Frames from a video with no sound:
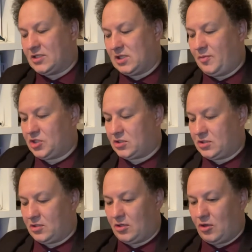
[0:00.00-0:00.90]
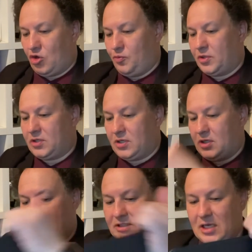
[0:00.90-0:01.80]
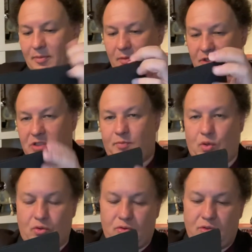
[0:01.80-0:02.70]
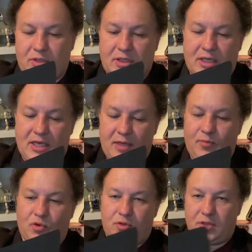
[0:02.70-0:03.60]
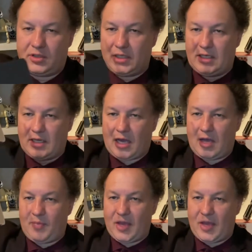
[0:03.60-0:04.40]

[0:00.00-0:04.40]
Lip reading: So let me just open this up. Let me just pull the iPad